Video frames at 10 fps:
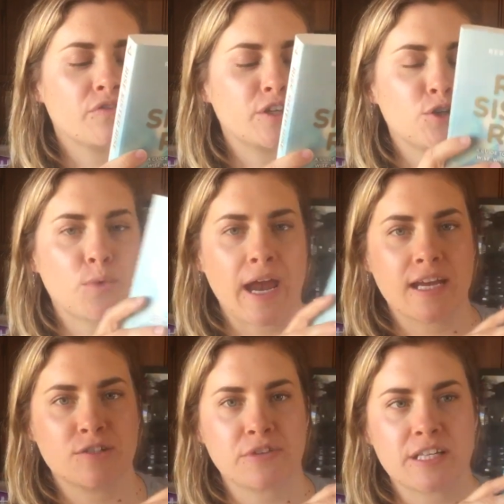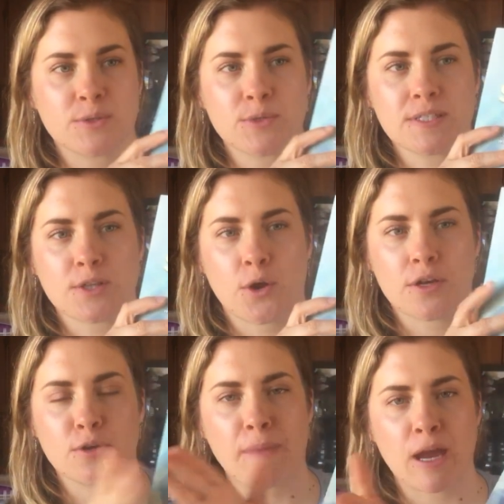of a new age resource, so
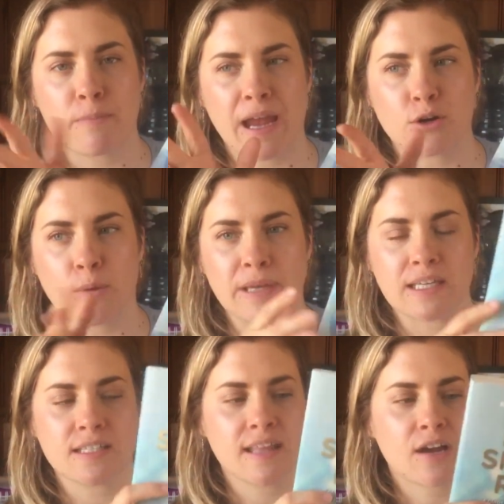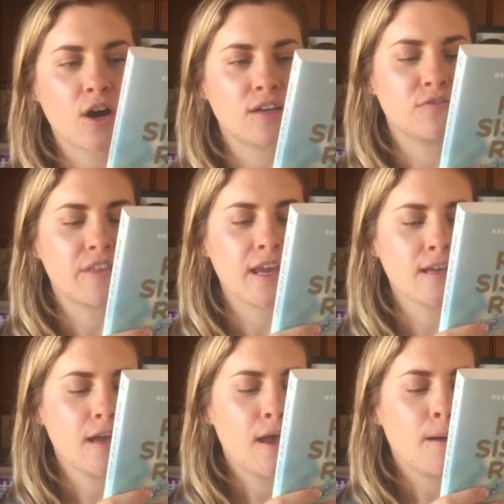you may or may not be into that kind of
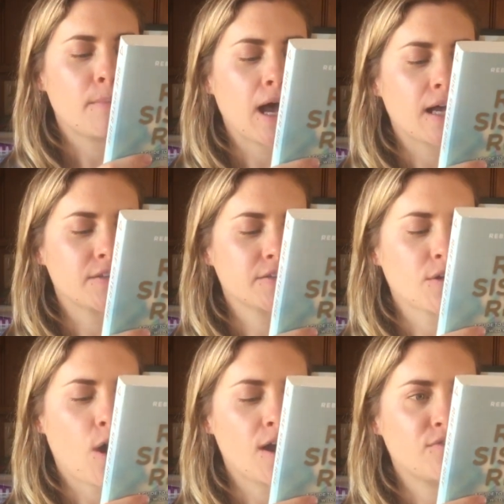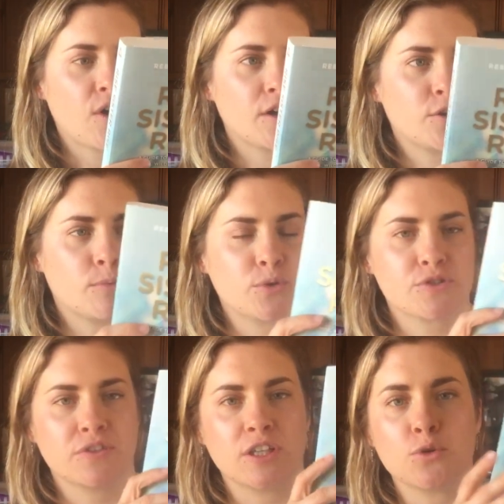thing, but I find her
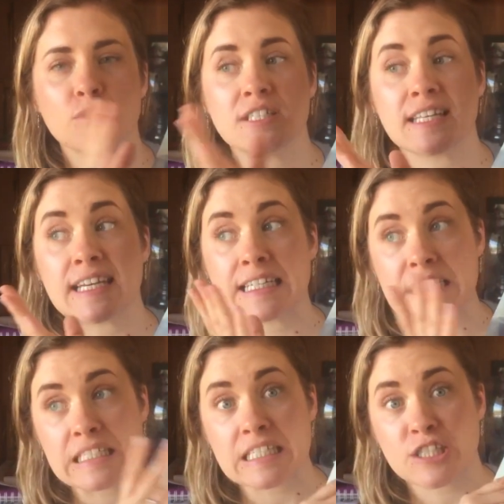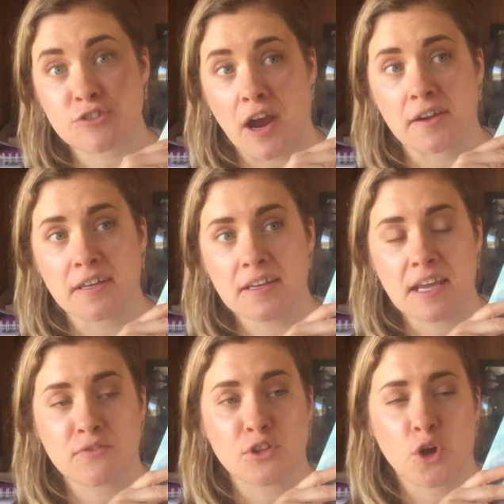books really good. She is Australian,
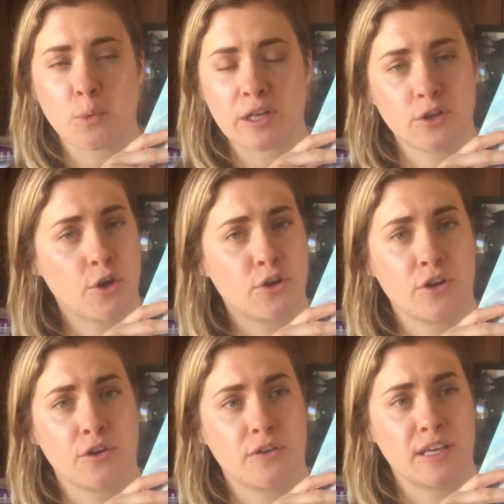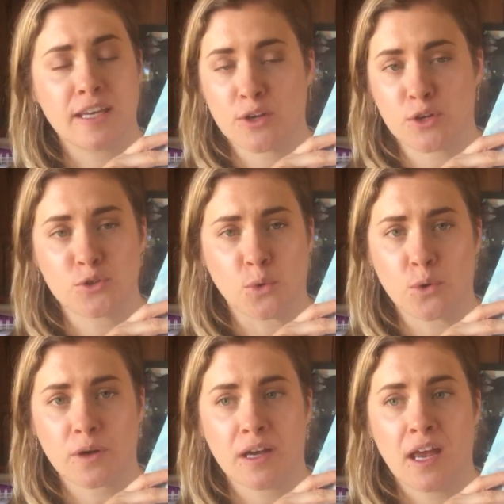even though when you hear her
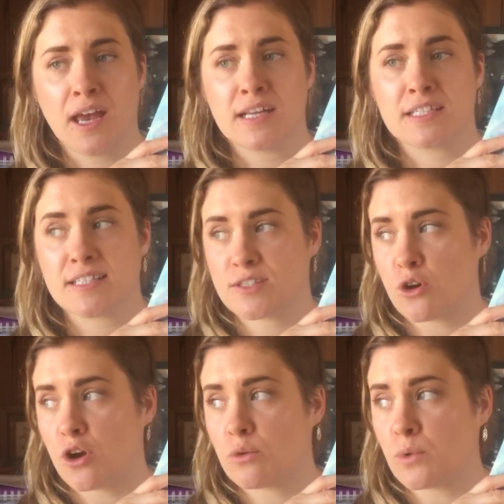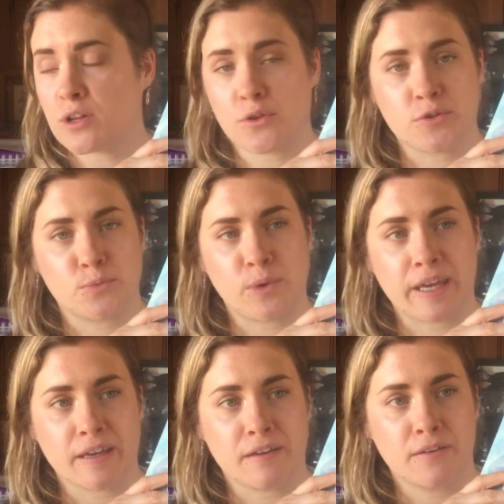talk, she's got one of those
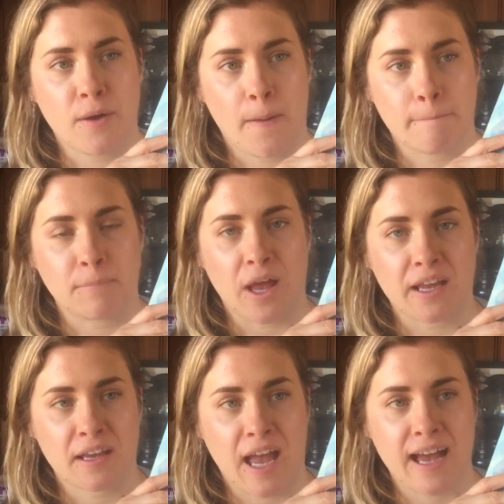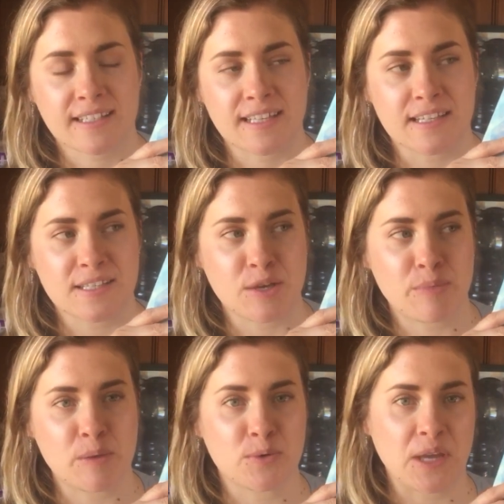weird like accents that
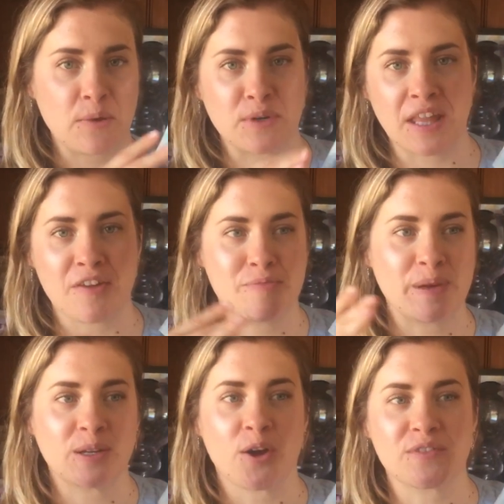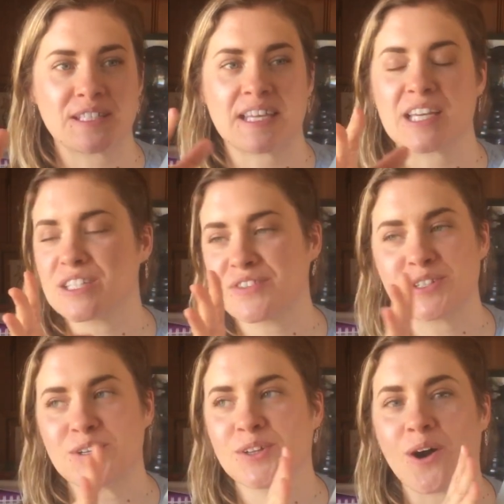people get when they've been overseas for
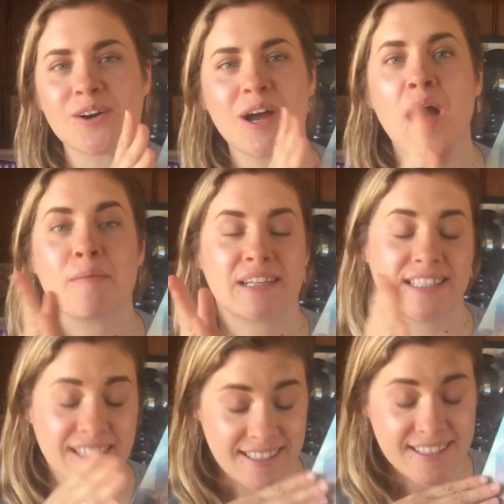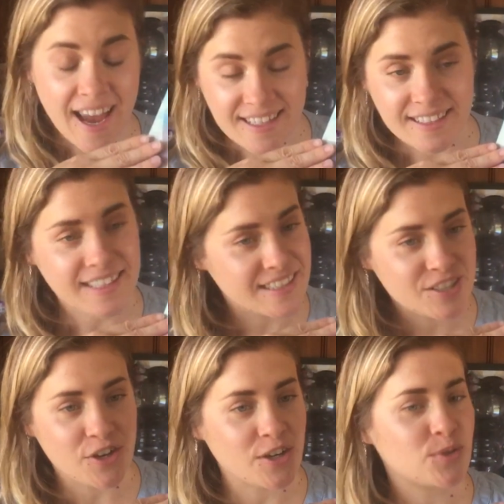too long, but she is actually an
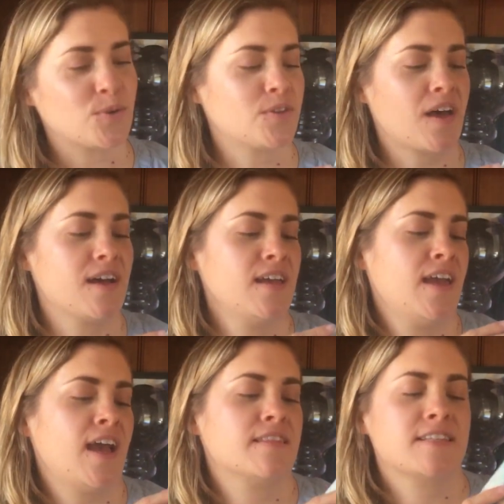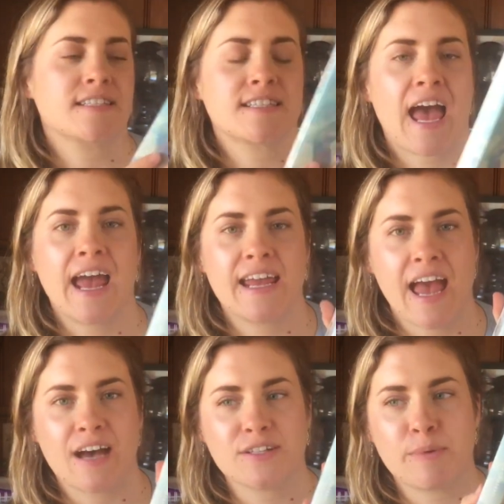Australian author, and this is a Hay
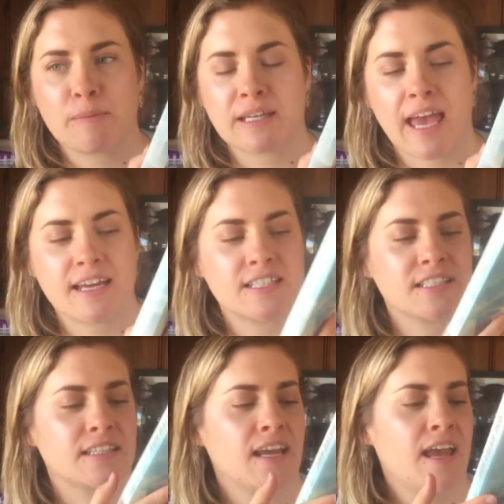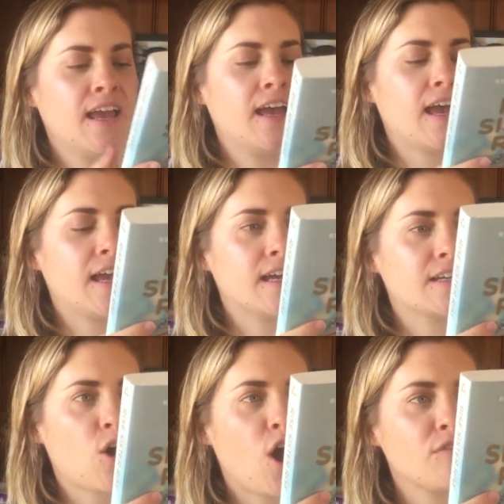House publication,
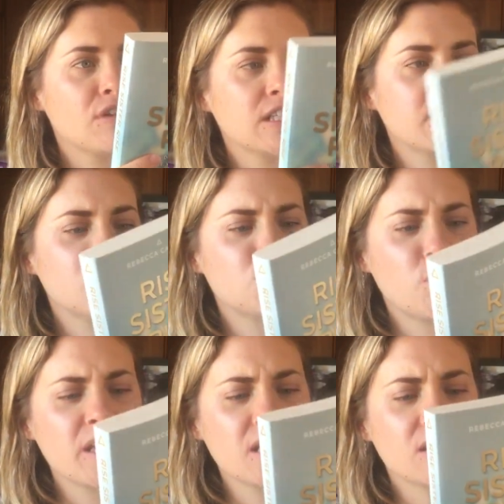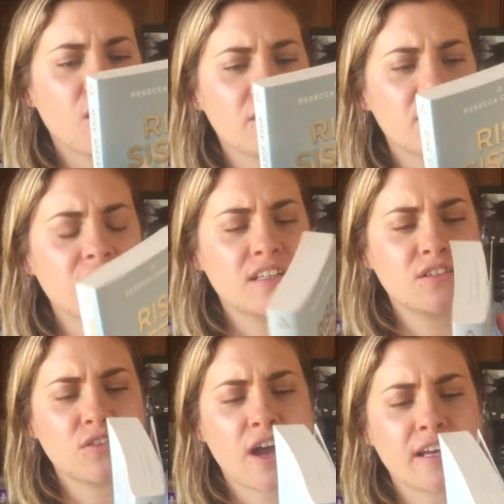and I really enjoy it. I think
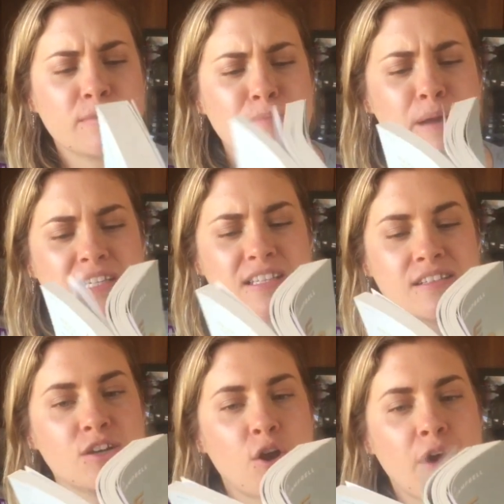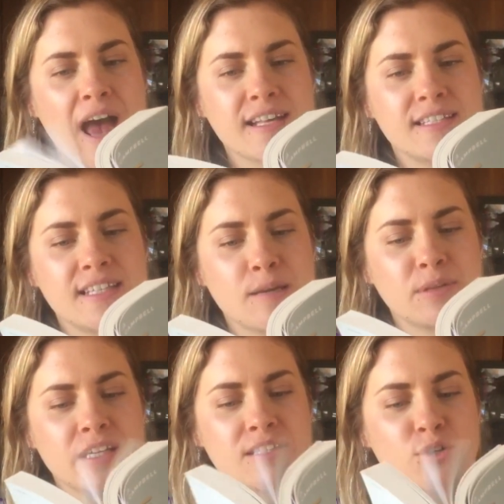like maybe it doesn't go as
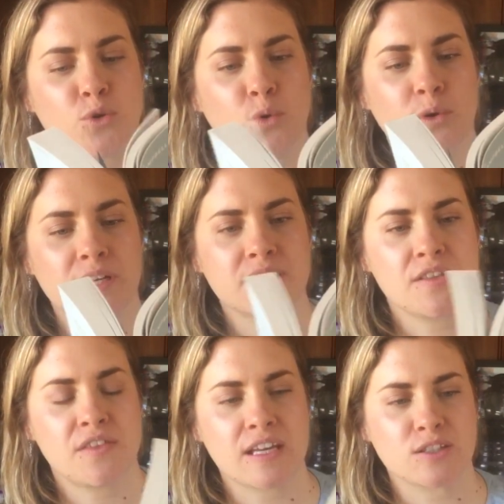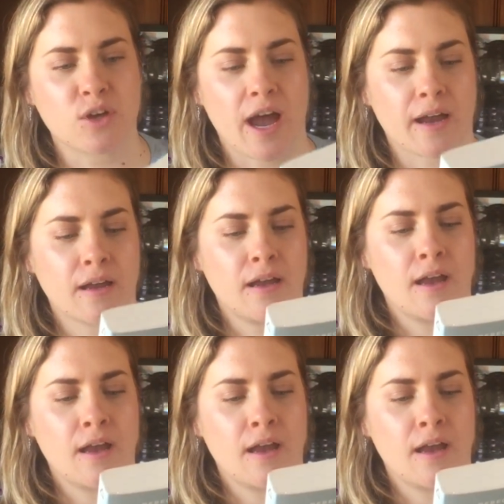deeply as it could into things like